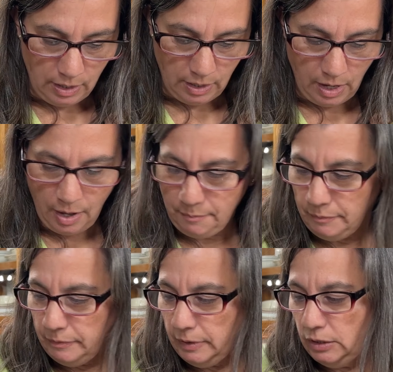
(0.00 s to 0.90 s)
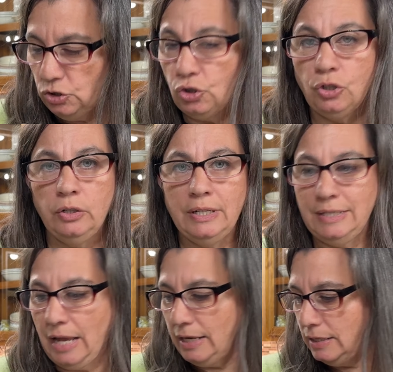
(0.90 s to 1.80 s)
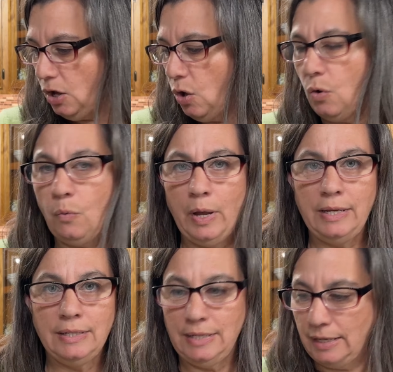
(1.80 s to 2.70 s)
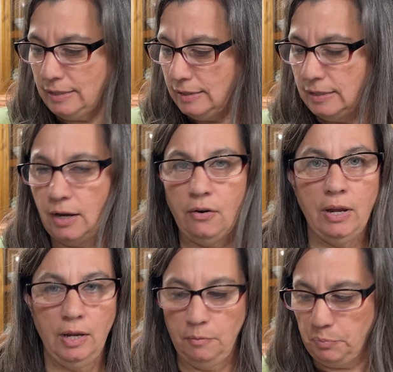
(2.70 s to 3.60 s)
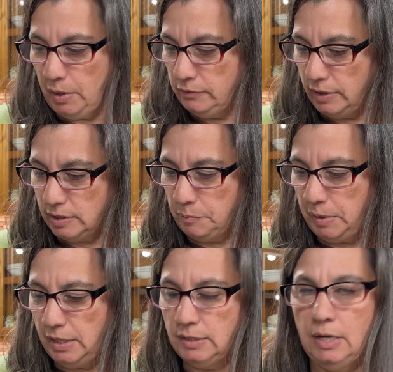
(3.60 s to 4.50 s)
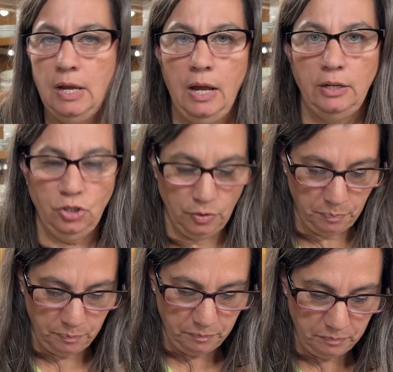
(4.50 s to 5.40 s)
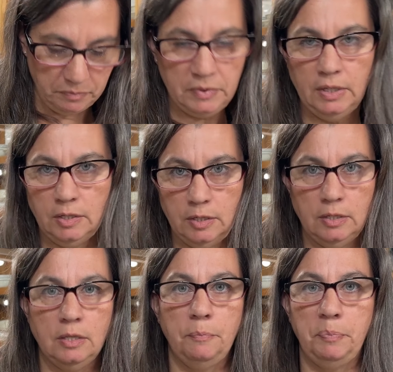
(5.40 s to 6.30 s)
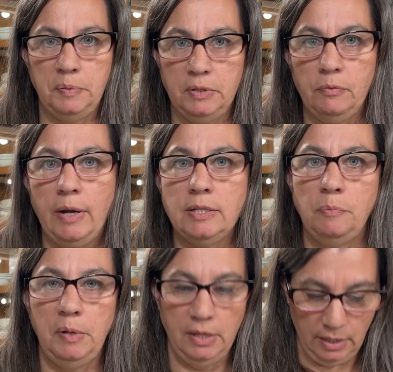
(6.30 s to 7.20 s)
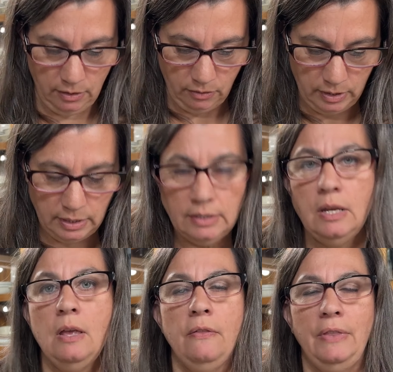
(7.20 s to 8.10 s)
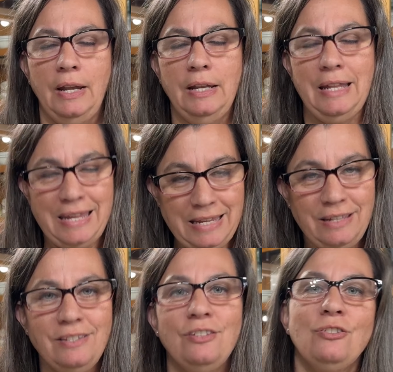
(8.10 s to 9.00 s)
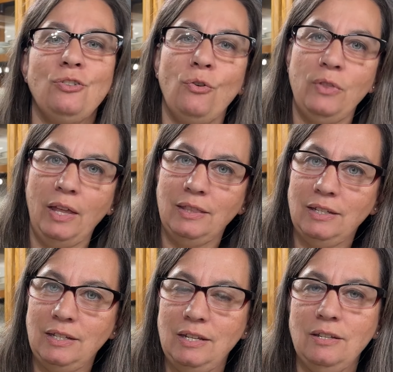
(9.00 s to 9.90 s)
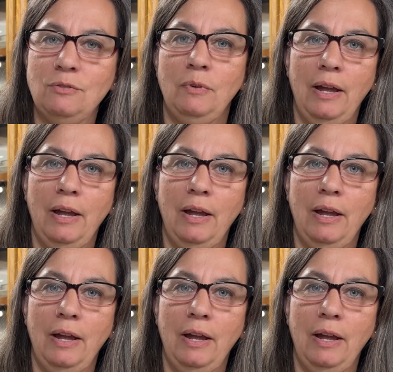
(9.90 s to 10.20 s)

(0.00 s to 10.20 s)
um, sugar is not always necessary in bread recipes. I just, this is the recipe that there is, that it is, so that the yeast will